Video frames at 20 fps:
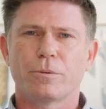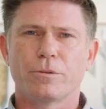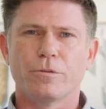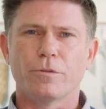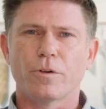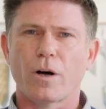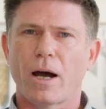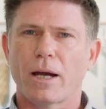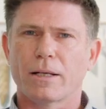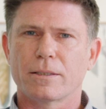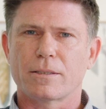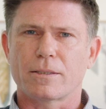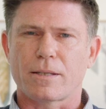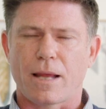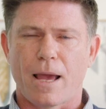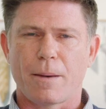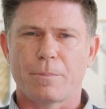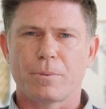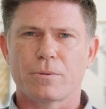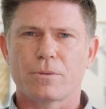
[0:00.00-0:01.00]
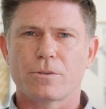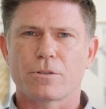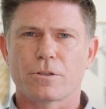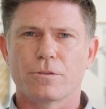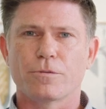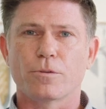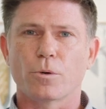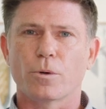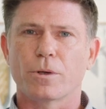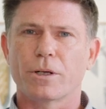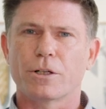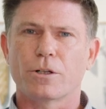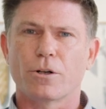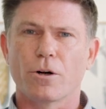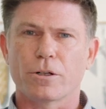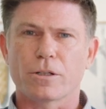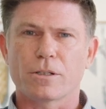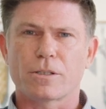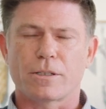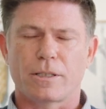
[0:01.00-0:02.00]
provide samples that have already
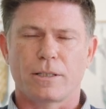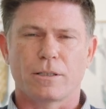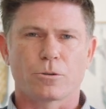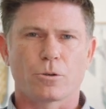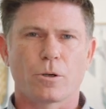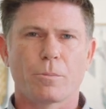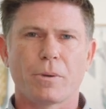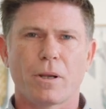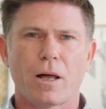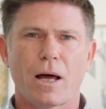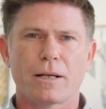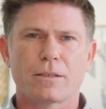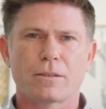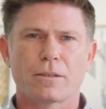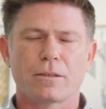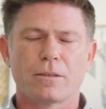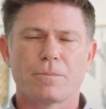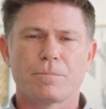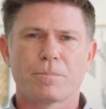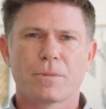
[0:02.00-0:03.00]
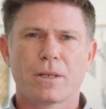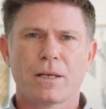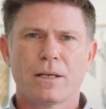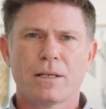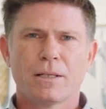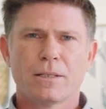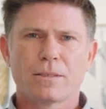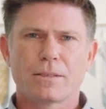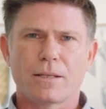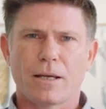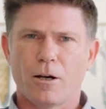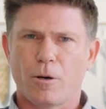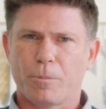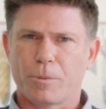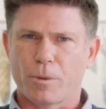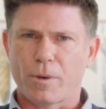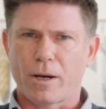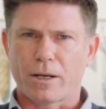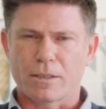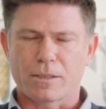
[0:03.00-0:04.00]
got a sealer applied to them to
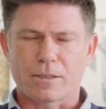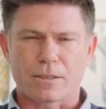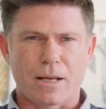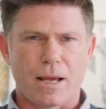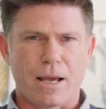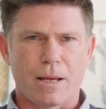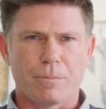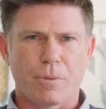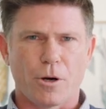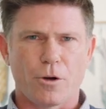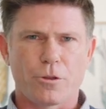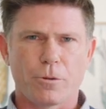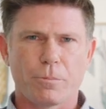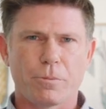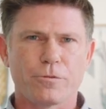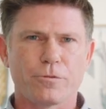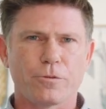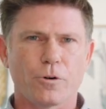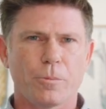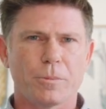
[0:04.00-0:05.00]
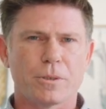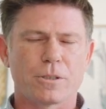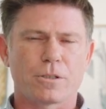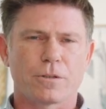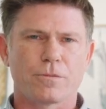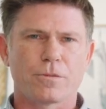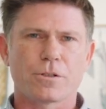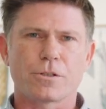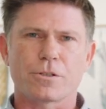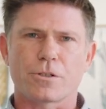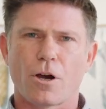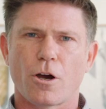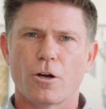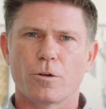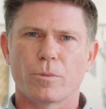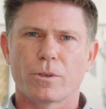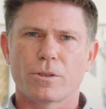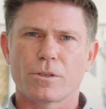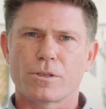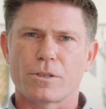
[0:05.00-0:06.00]
help you understand both the performance of the
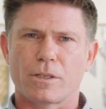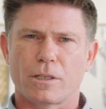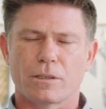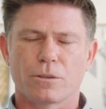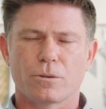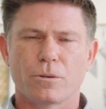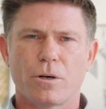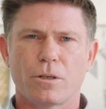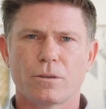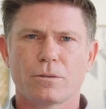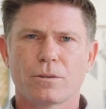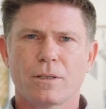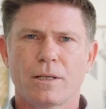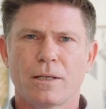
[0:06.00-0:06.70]
stone with the sealer on